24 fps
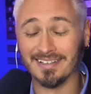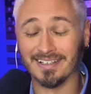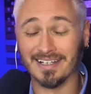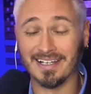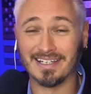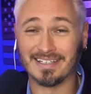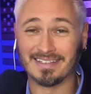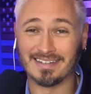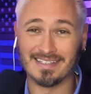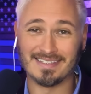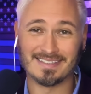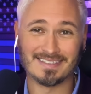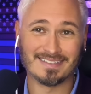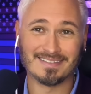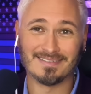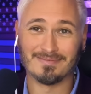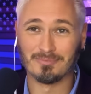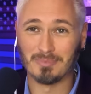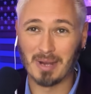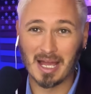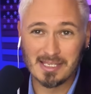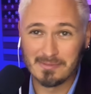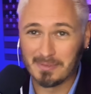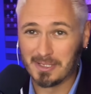like, it
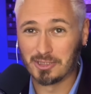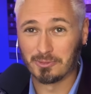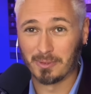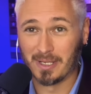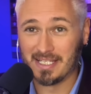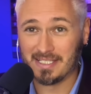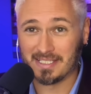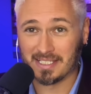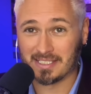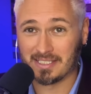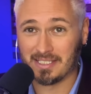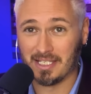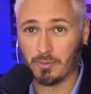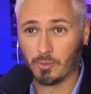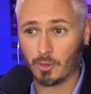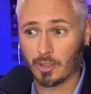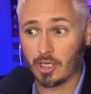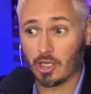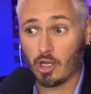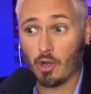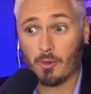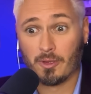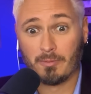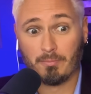reminds me of 2016. We're
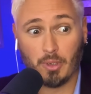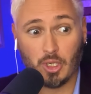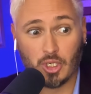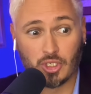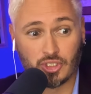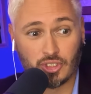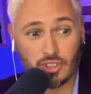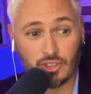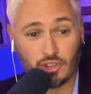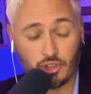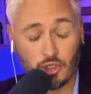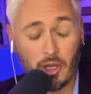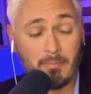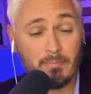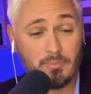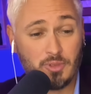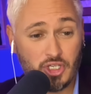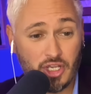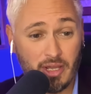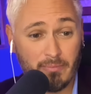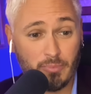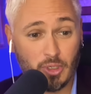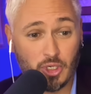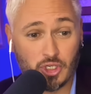going to go with Bush, Jeb,
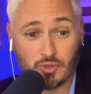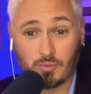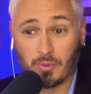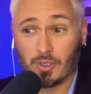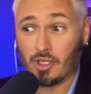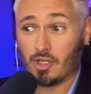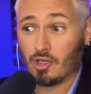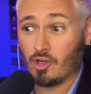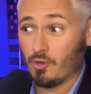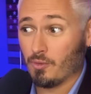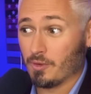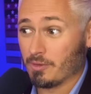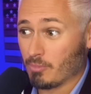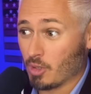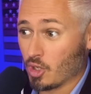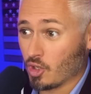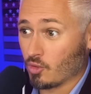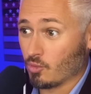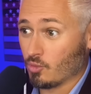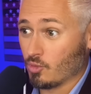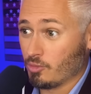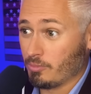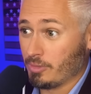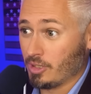Jeb Bush. We're going to go with
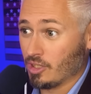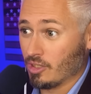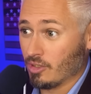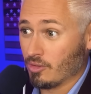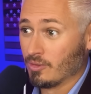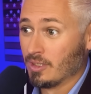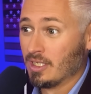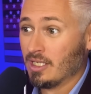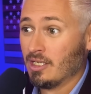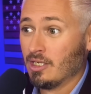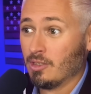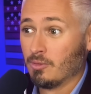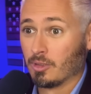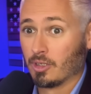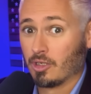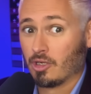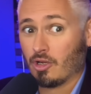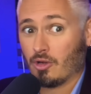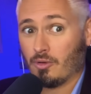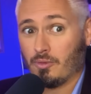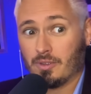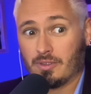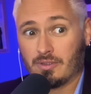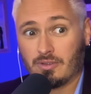Marco Rubio. We're
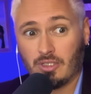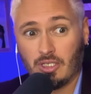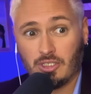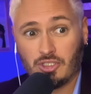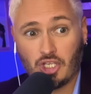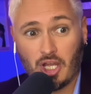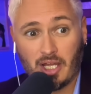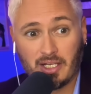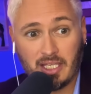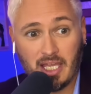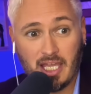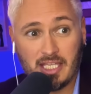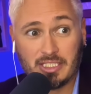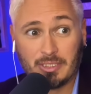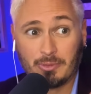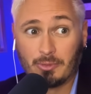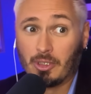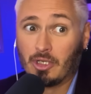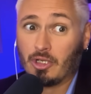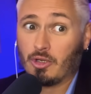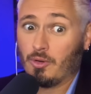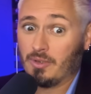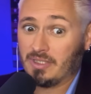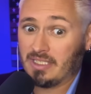going to go with uh, John Kasich. We're
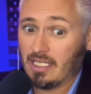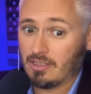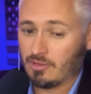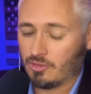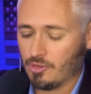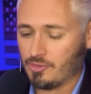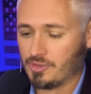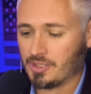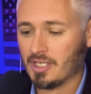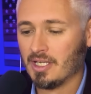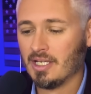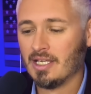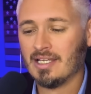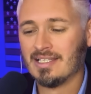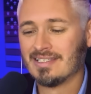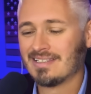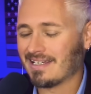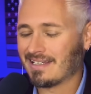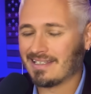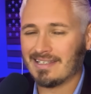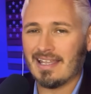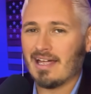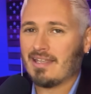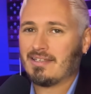going to go with Ted Cruz.
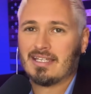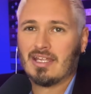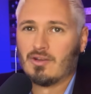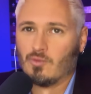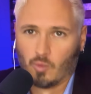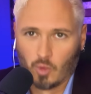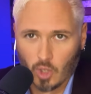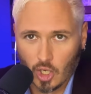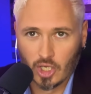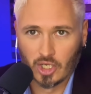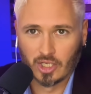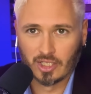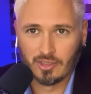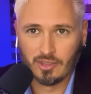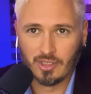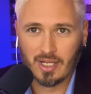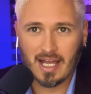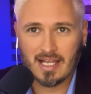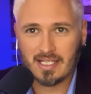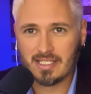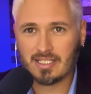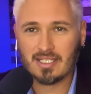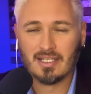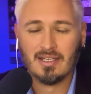like, that didn't work. You
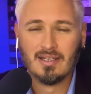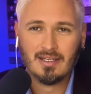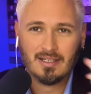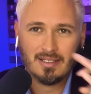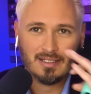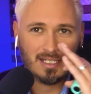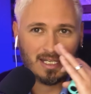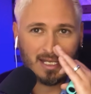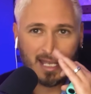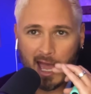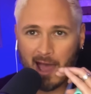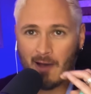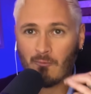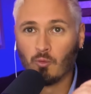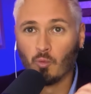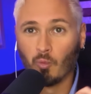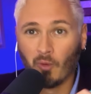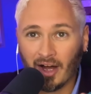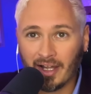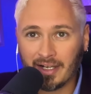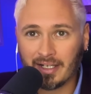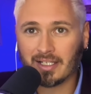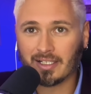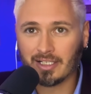guys didn't have
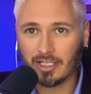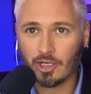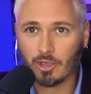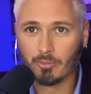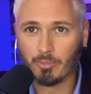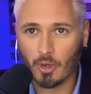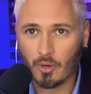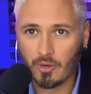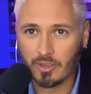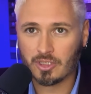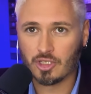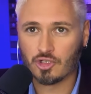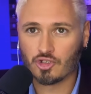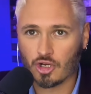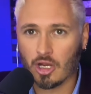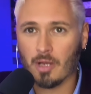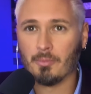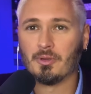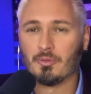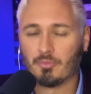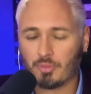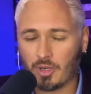one clear opponent to Trump and